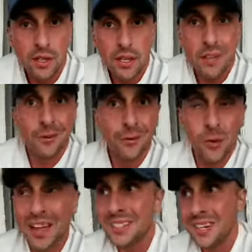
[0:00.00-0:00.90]
Even if you
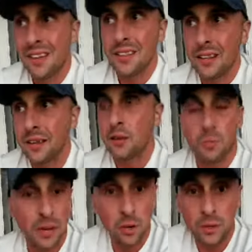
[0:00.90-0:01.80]
accidentally
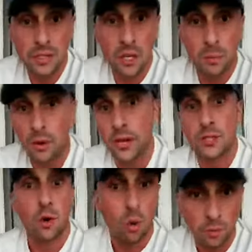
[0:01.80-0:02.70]
pay a retail price
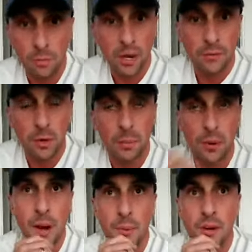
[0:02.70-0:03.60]
or overpay for a
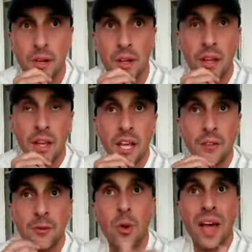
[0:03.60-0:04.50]
property,
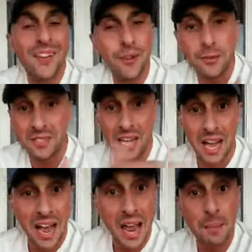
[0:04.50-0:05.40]
if you have enough
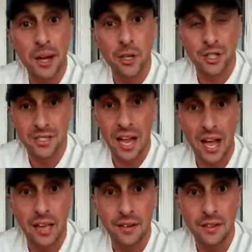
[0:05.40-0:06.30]
time on your
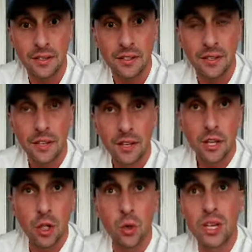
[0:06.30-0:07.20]
side,
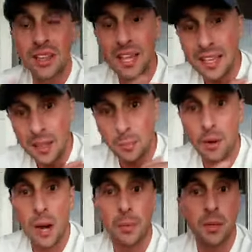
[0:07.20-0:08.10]
you can let the
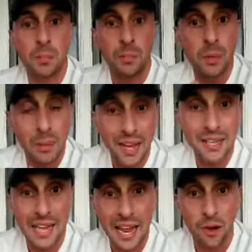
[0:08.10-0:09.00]
property be paid
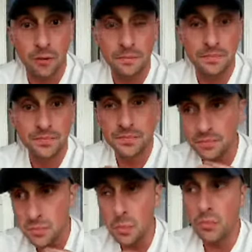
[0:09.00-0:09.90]
down
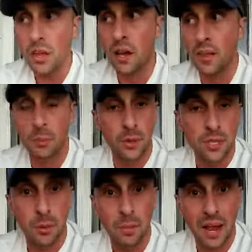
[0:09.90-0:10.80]
on the
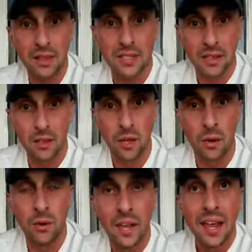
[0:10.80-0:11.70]
principal balance on the
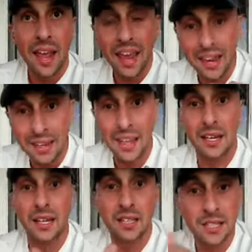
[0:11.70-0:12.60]
loan and, and
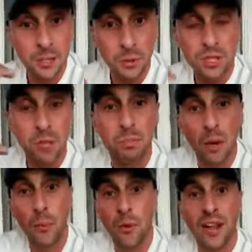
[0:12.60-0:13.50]
continuously bump
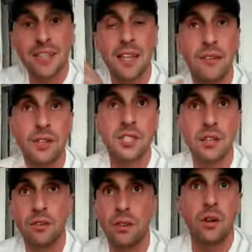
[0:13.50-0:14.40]
rents every
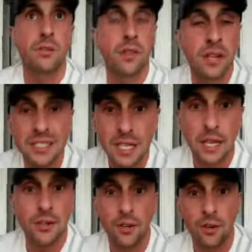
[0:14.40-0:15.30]
single year for the next 10
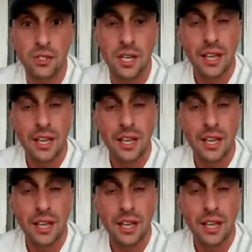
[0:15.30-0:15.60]
years.